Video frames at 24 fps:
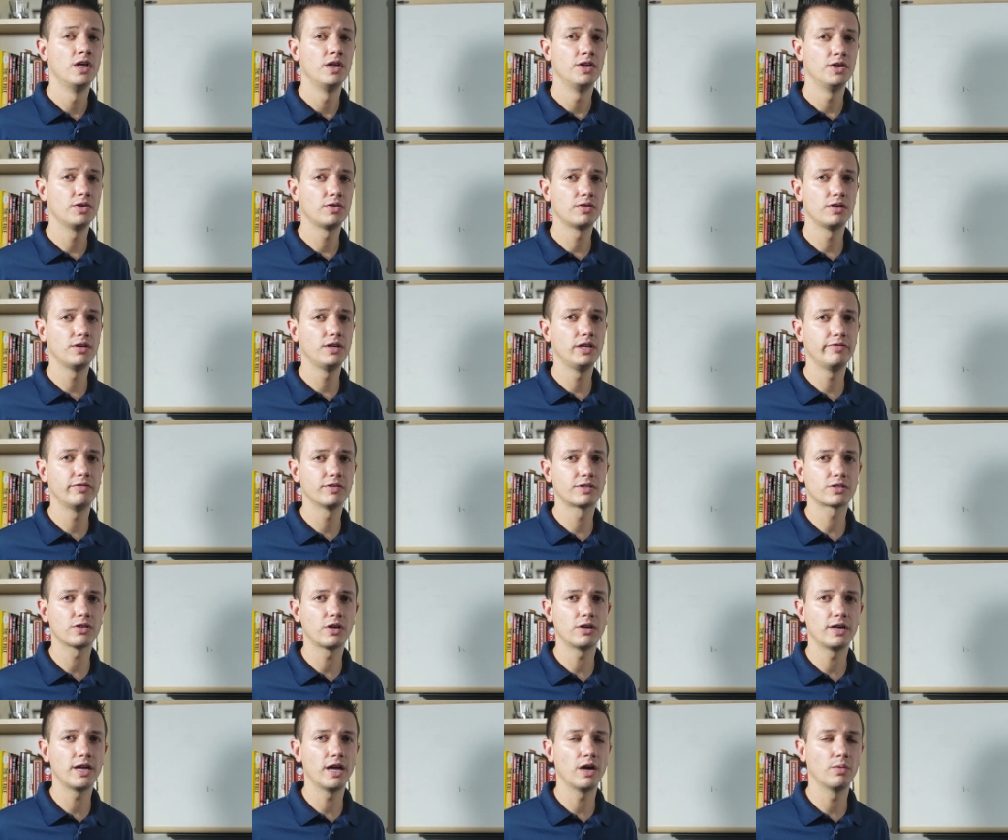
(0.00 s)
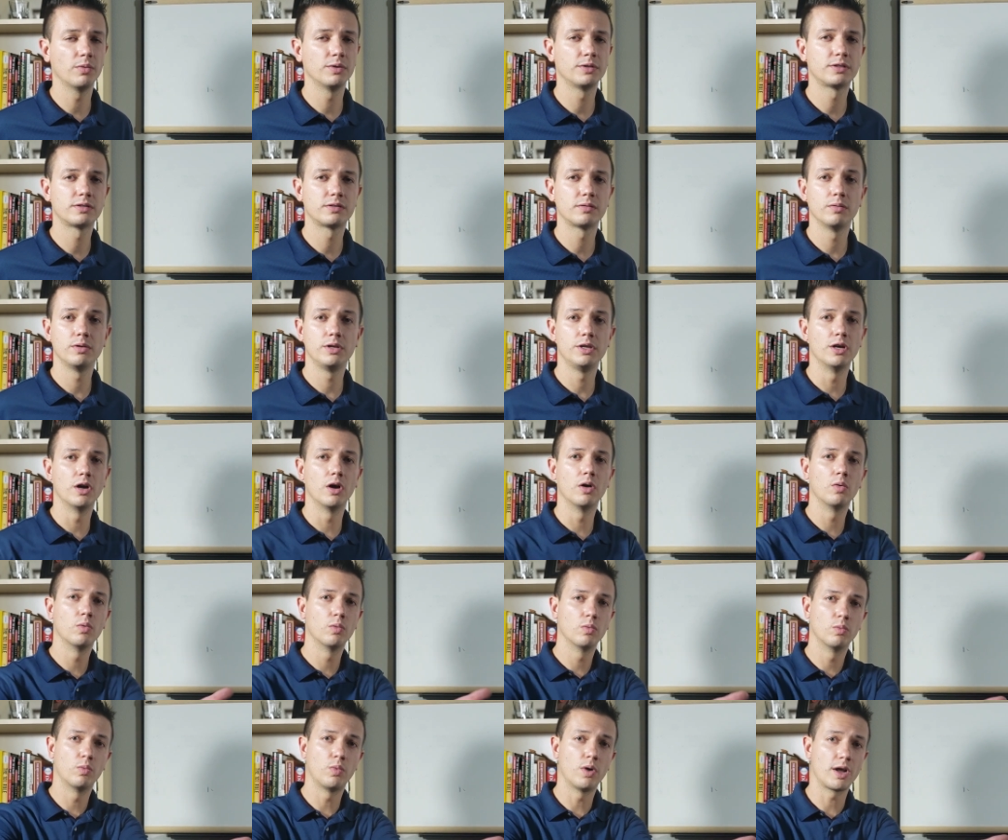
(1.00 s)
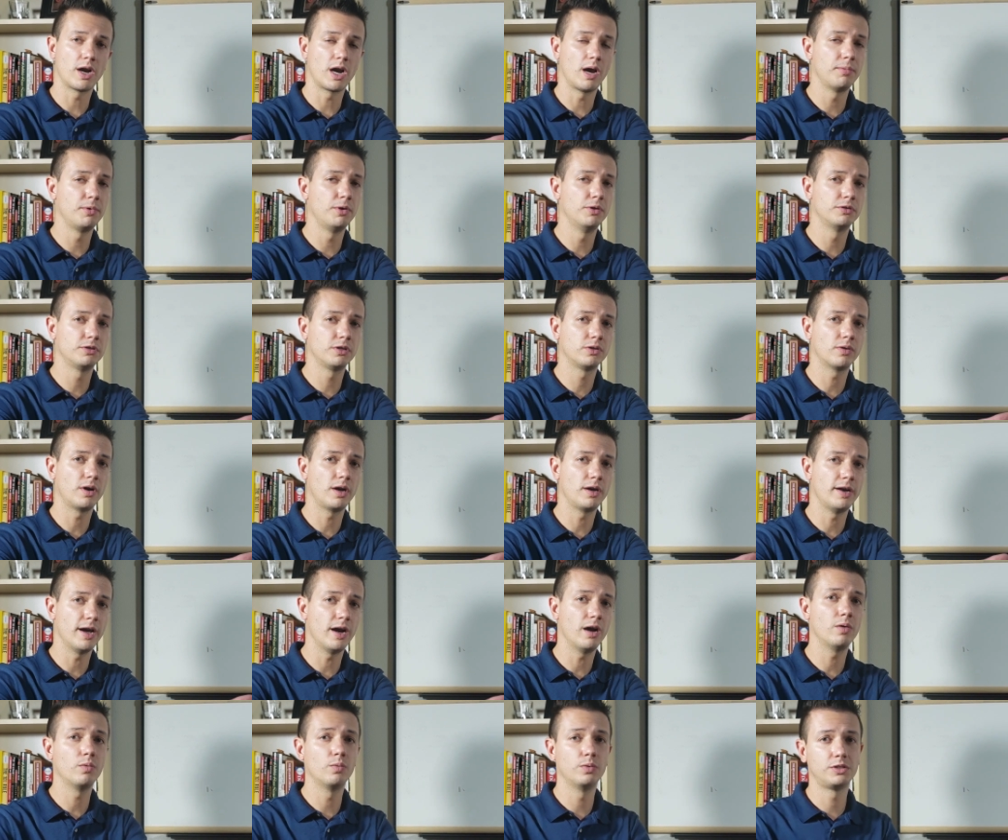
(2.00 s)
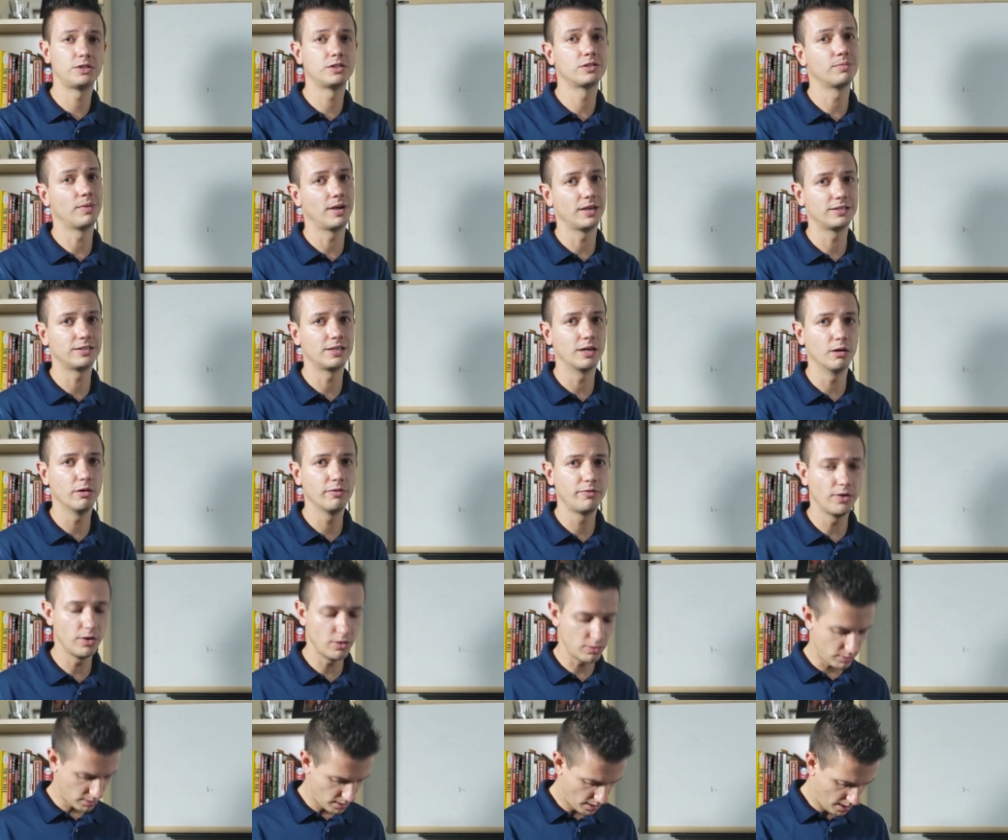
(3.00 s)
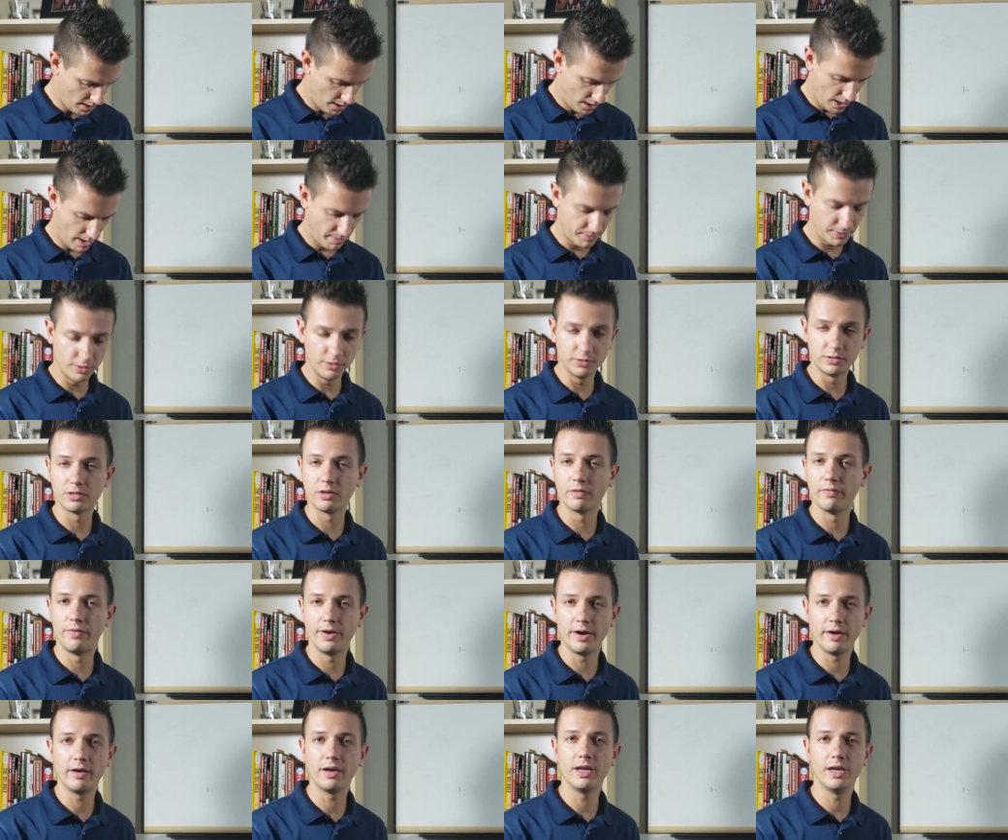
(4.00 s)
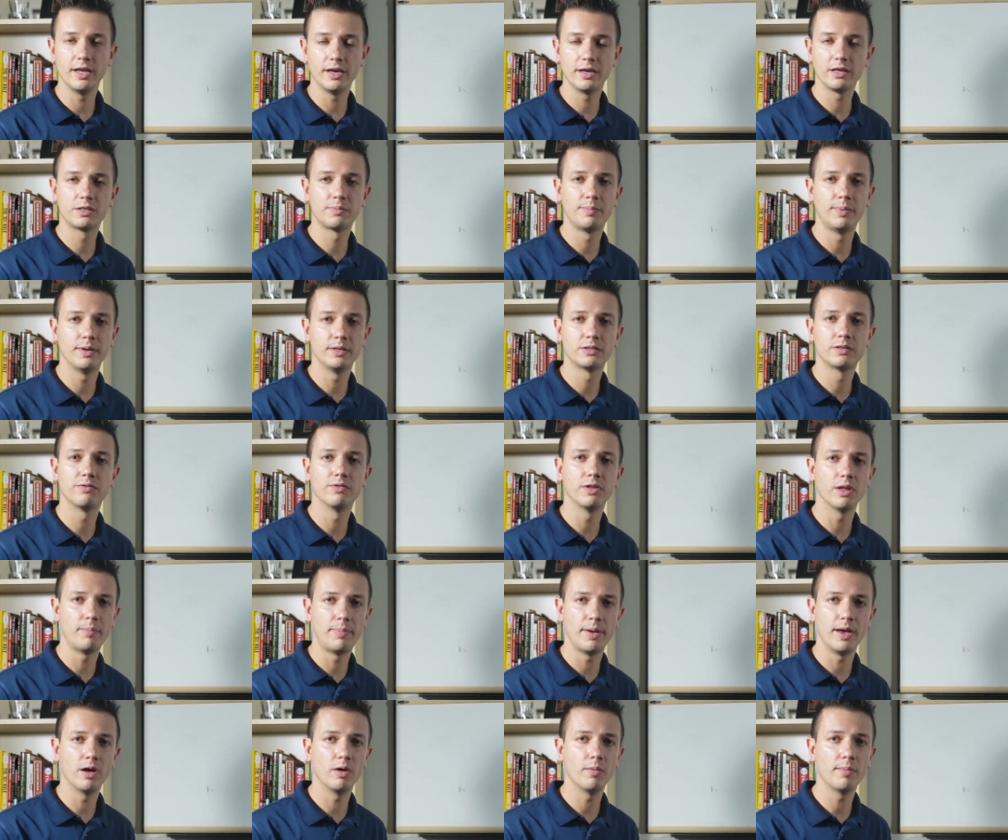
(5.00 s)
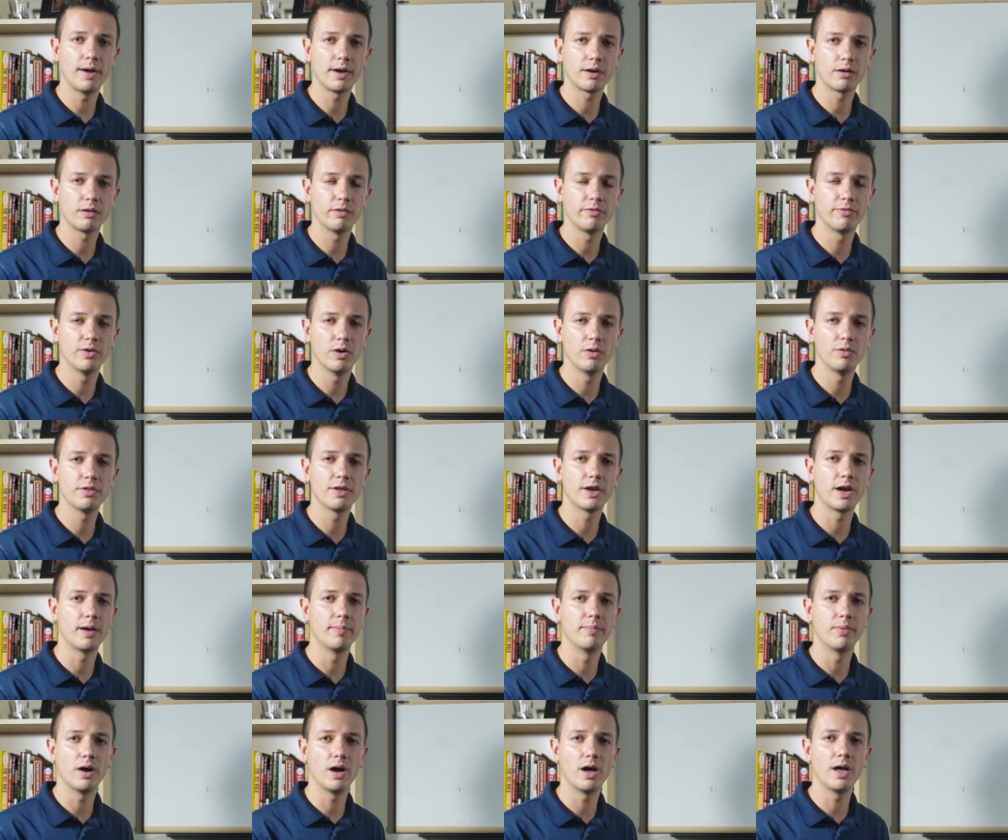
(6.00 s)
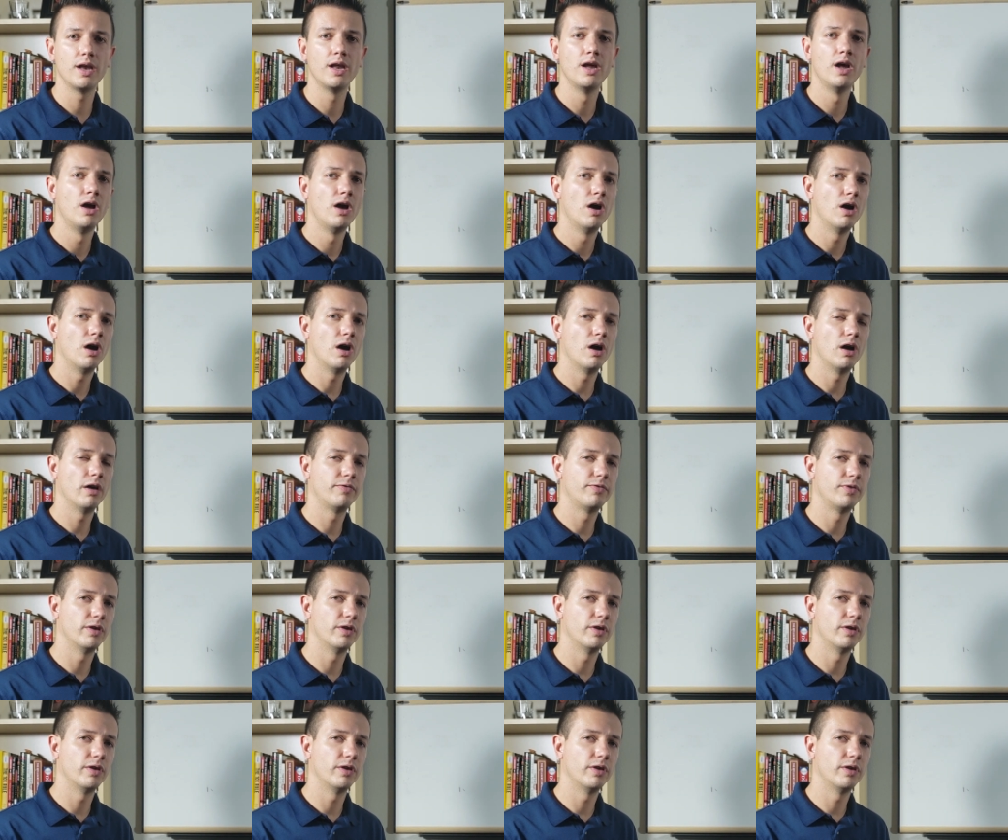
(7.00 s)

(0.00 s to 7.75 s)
You can even start out with, you know, what I'm using right now, which is my cell phone. I'm using a very inexpensive lapel microphone that I bought off